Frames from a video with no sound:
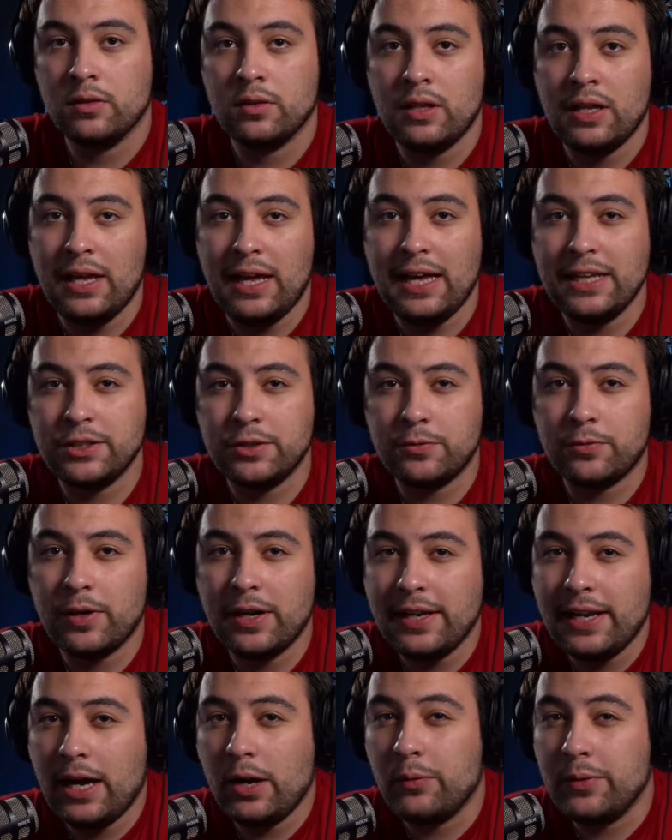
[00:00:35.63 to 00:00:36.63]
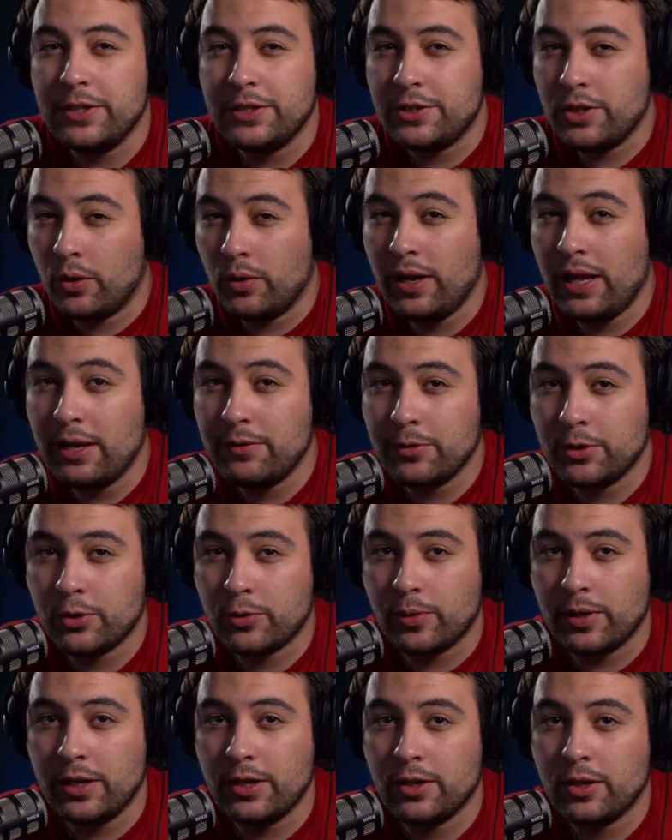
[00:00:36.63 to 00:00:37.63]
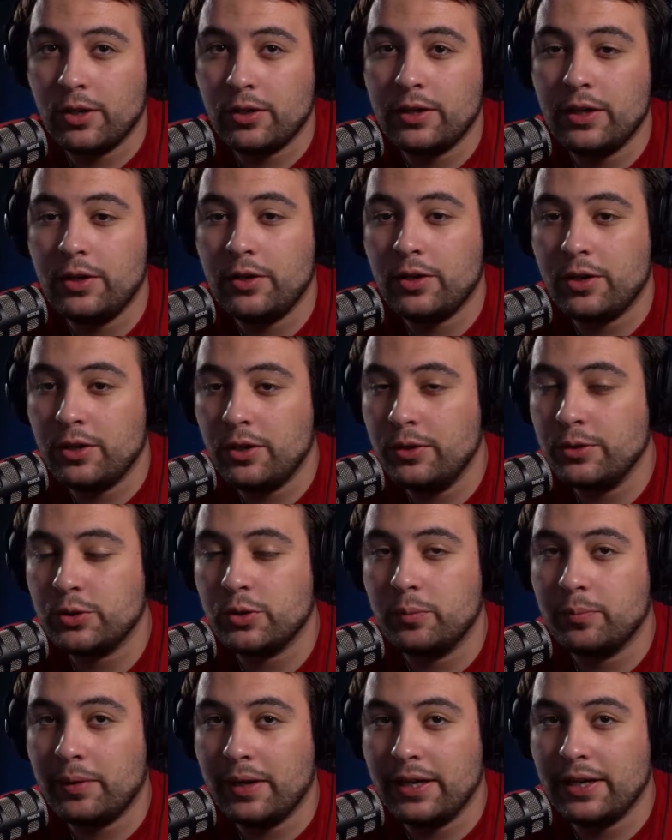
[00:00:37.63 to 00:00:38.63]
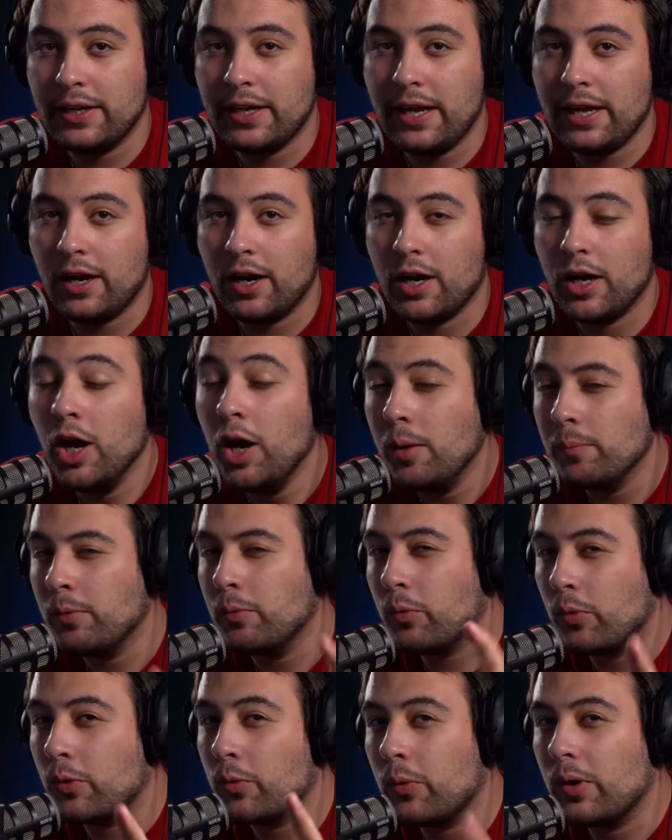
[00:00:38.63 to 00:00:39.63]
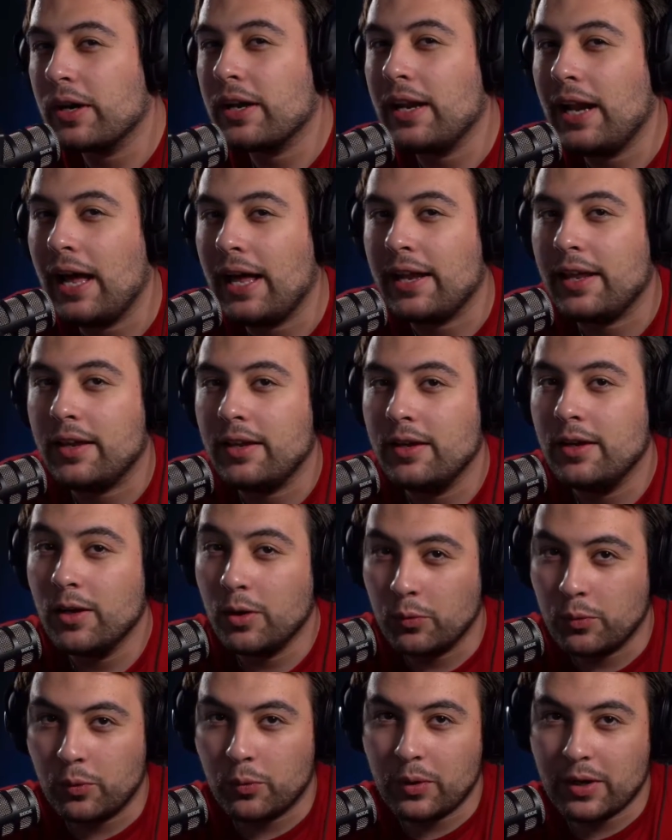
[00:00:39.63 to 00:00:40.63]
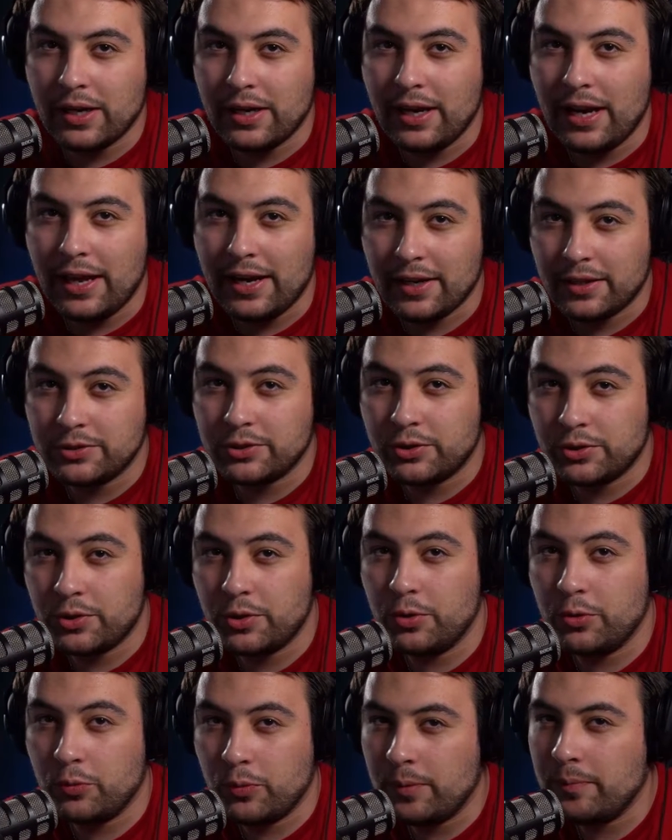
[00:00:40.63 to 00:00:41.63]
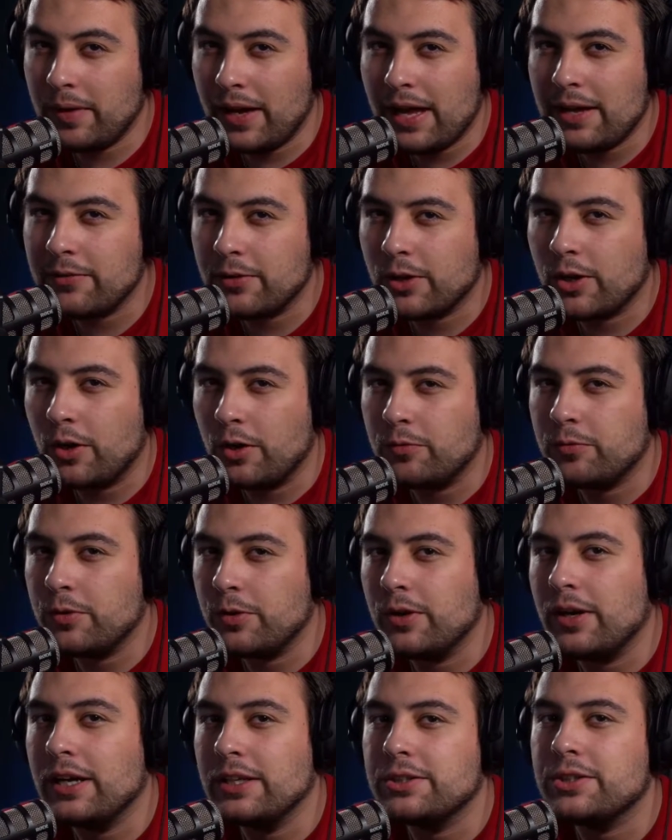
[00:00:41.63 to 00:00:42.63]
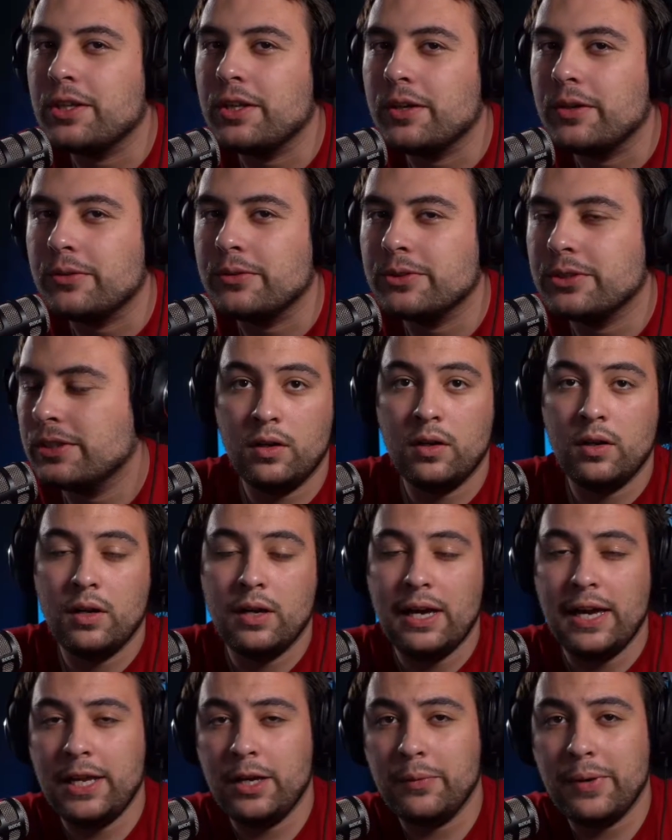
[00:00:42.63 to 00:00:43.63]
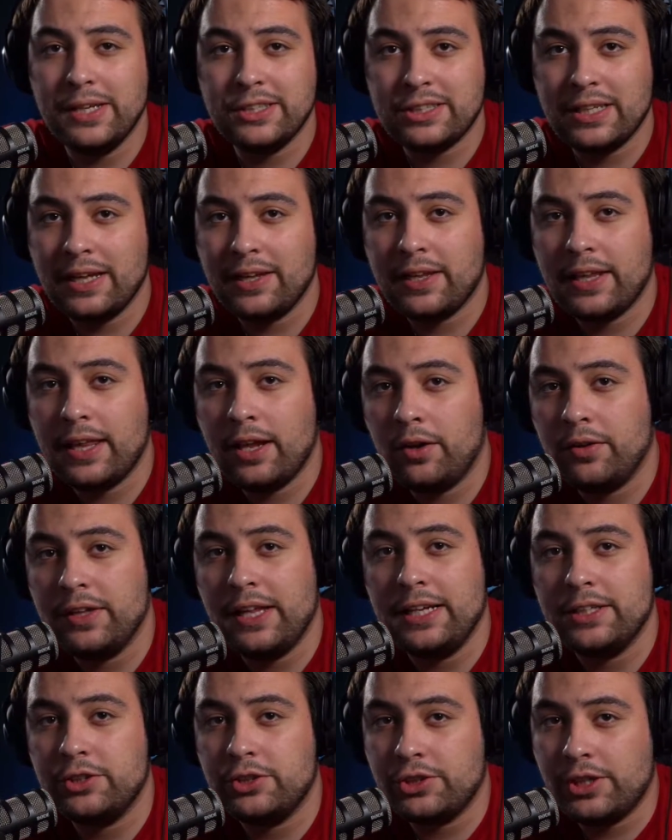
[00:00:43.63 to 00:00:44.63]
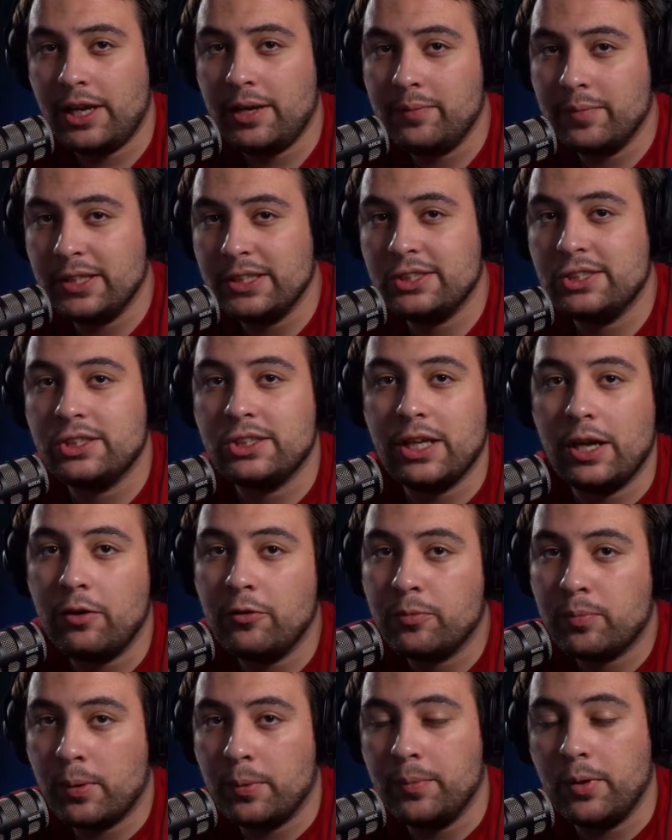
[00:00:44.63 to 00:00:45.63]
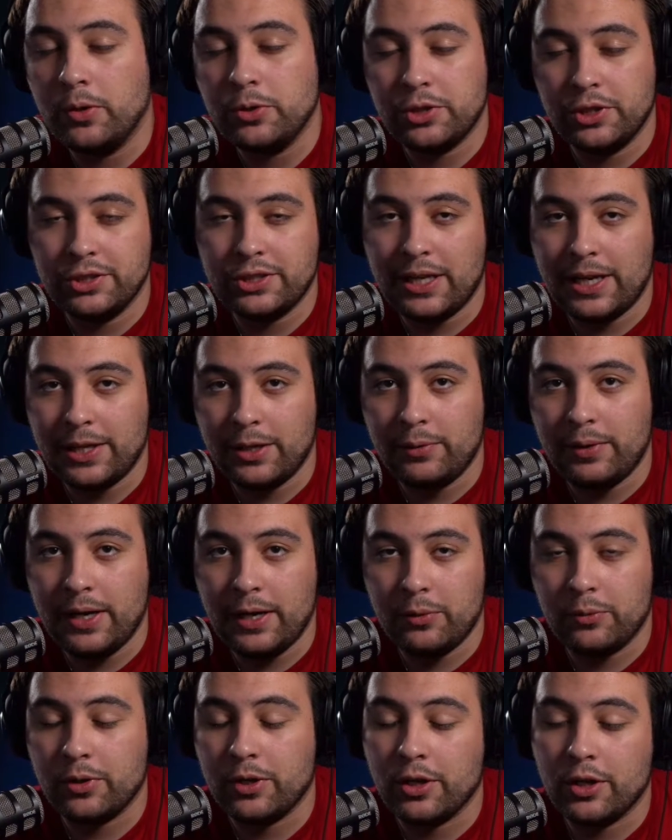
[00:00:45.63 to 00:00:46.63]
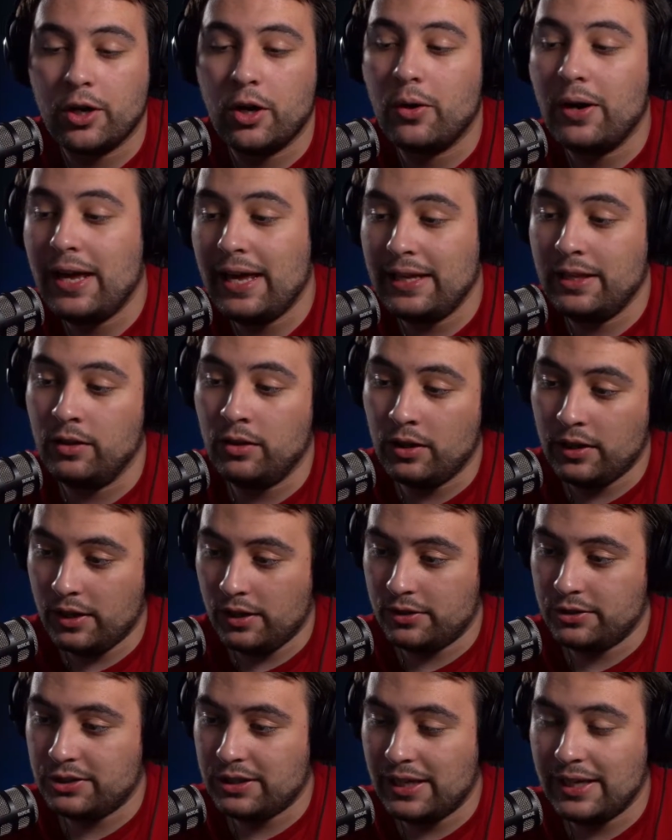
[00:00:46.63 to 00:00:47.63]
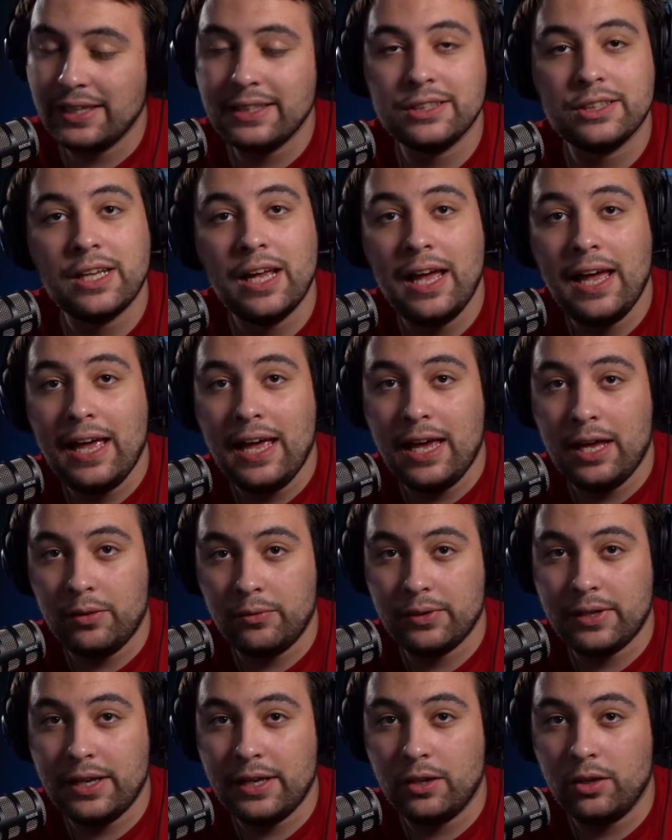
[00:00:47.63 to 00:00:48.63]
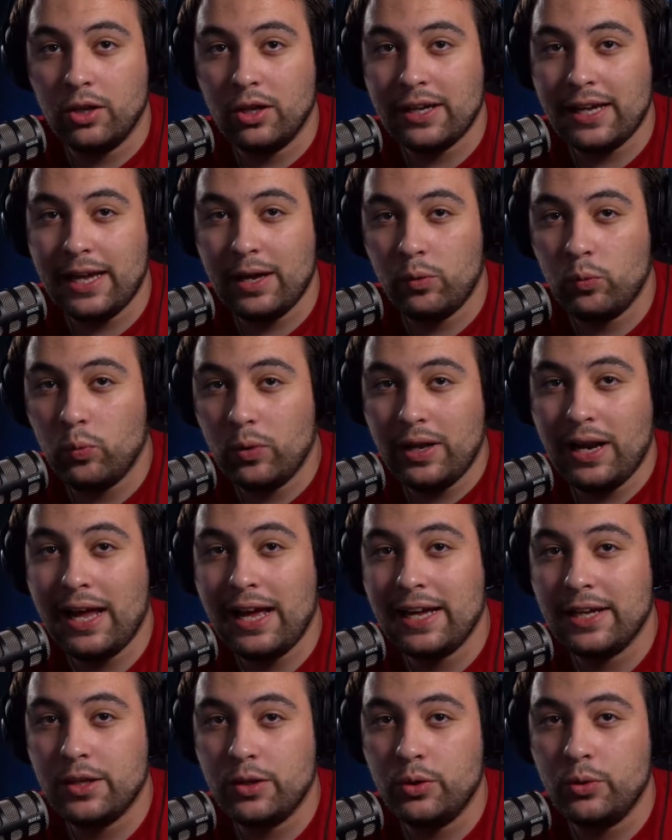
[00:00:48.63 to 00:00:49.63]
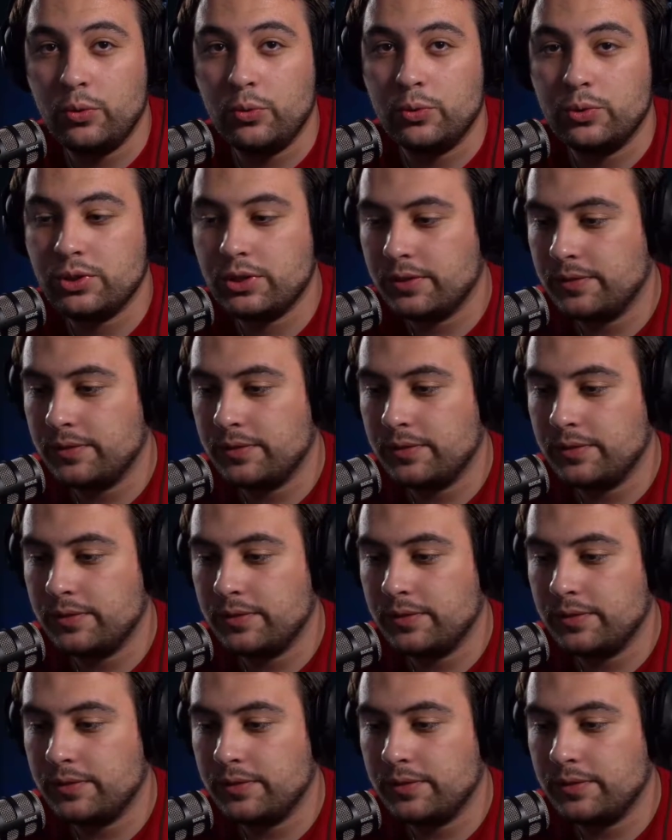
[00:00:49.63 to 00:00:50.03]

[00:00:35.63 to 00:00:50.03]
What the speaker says: As of right now, we don't have a creator code that you can use when buying KR, but we're working on it. We're working on it. Soon we might have a code for you guys to use. Anyways, now that all that shameless self-promotion's out of the way, we're going to go ahead and look at our settings and we'll get a look at what I use.